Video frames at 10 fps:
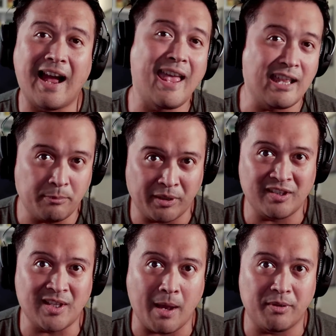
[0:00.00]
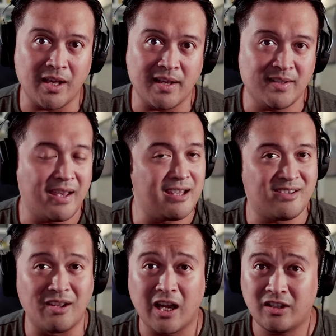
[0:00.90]
I had to put a stop, you guys.
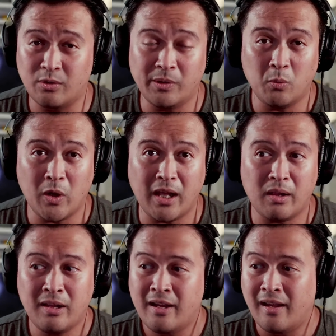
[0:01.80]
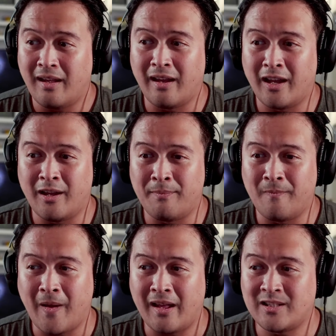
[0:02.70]
It's not doing well.
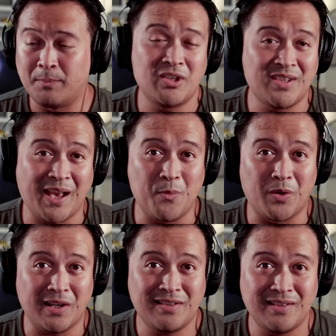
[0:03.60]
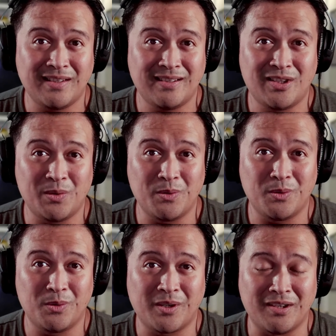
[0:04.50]
Um, as much as I wanted
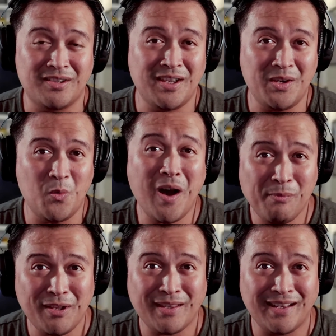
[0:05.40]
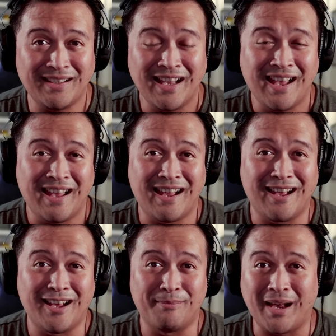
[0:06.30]
to continue on with it,
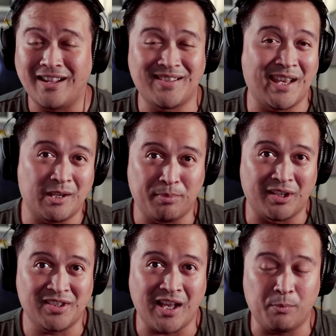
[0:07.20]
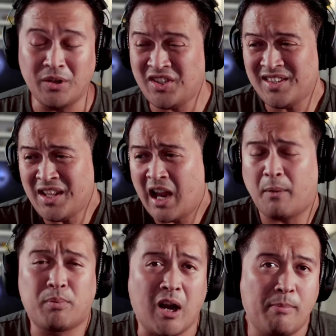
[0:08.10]
um, I just had to put a stop, which is not
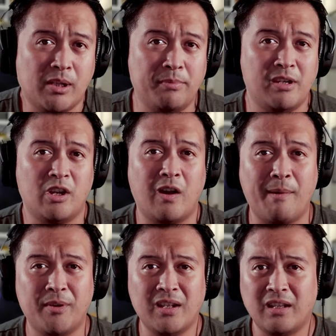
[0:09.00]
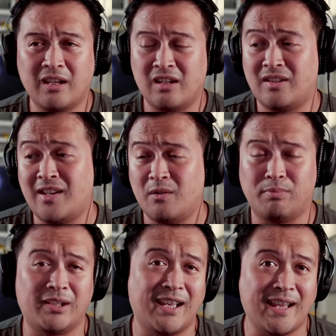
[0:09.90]
a problem. You know, I'm going to continue
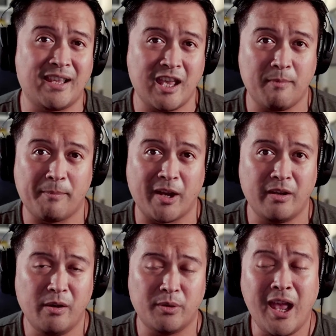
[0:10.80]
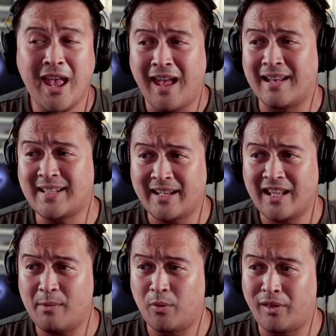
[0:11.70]
playing that game on my own, as I
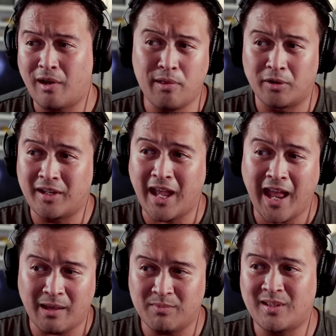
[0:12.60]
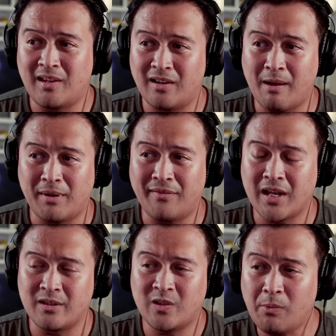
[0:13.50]
am with other games here. I mean, I've
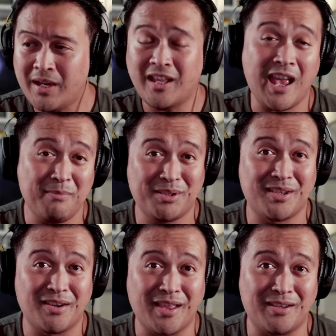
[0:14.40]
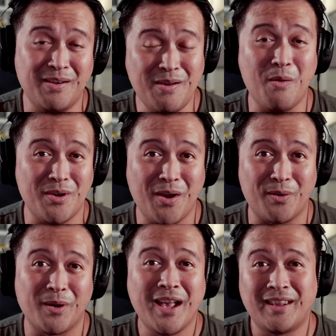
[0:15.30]
got so many games here that you don't
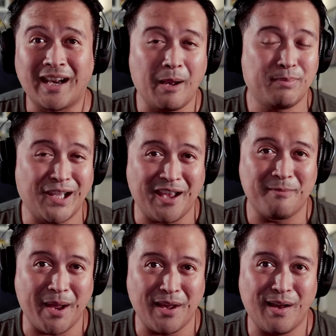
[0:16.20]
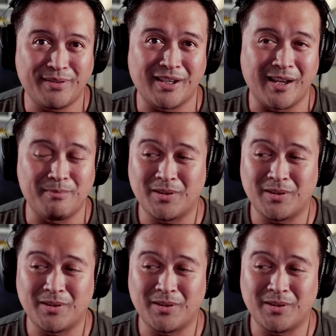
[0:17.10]
know that I play on my off time.